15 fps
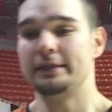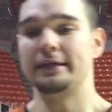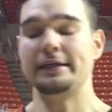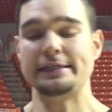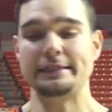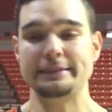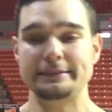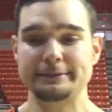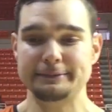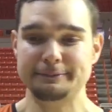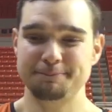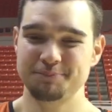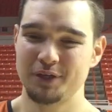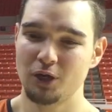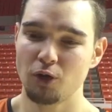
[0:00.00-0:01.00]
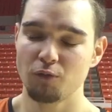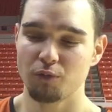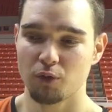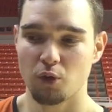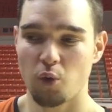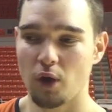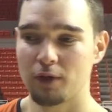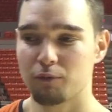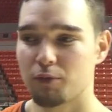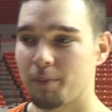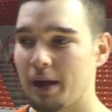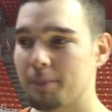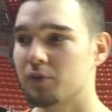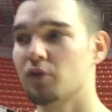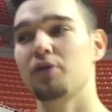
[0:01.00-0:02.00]
They don't quite
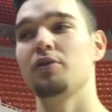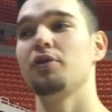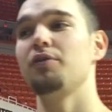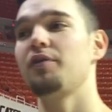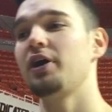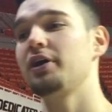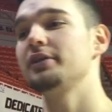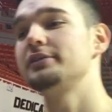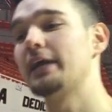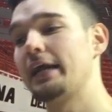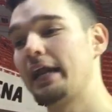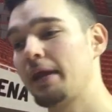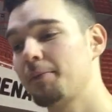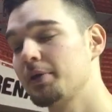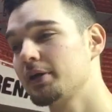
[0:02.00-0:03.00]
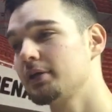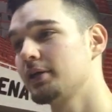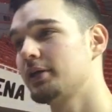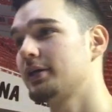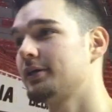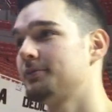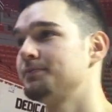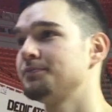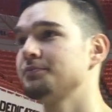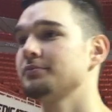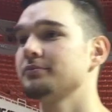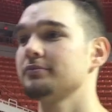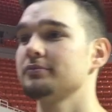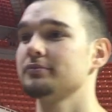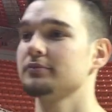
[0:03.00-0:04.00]
remind me. They're very dynamic. They're
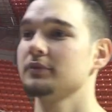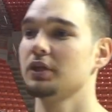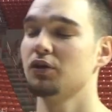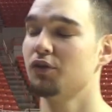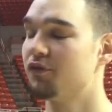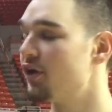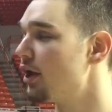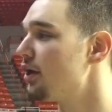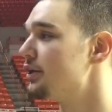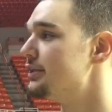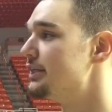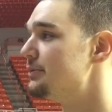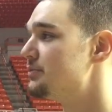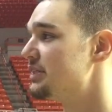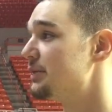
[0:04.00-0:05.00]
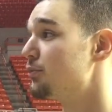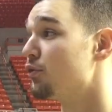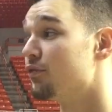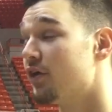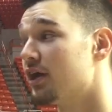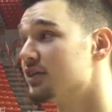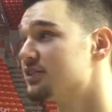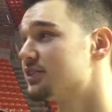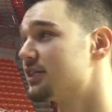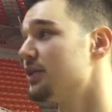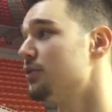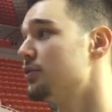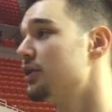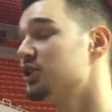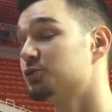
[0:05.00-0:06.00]
a very deep team. They're very
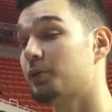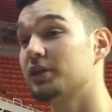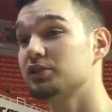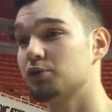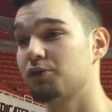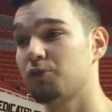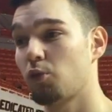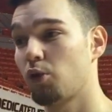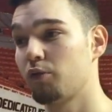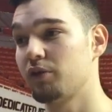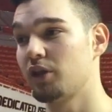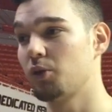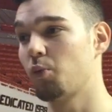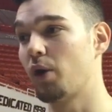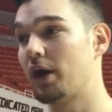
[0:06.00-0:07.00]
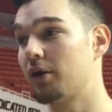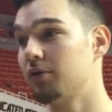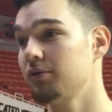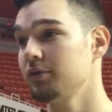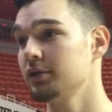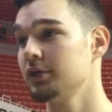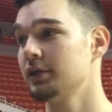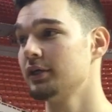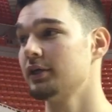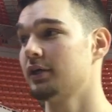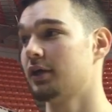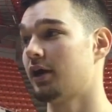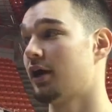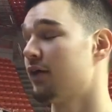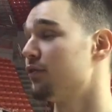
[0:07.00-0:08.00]
skilled. They space the floor really well.
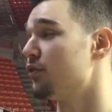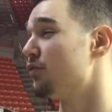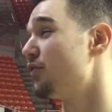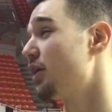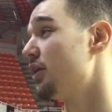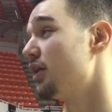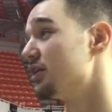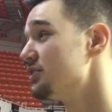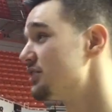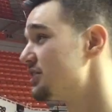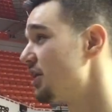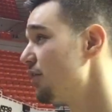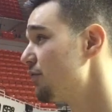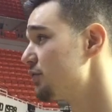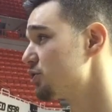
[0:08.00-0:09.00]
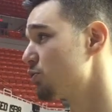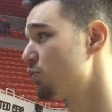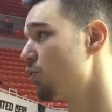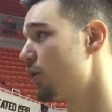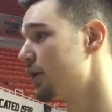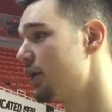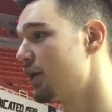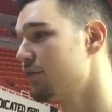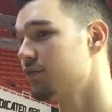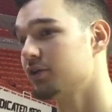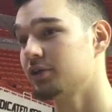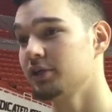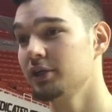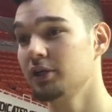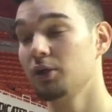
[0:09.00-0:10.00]
They're very unselfish with one
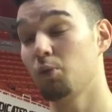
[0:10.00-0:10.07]
another.